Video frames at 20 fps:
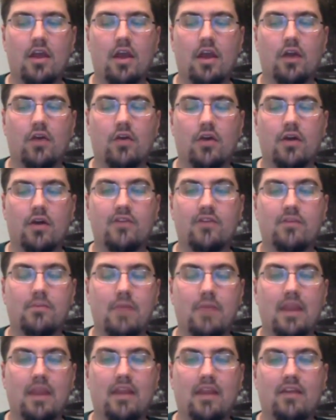across
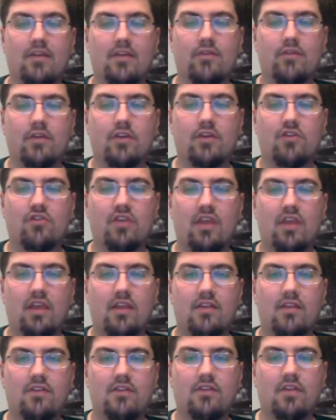many different
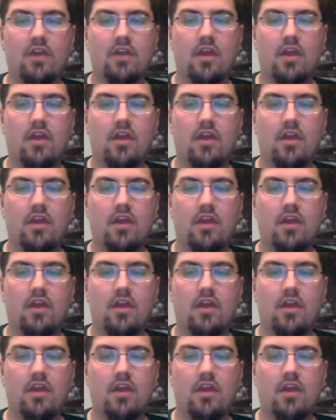genes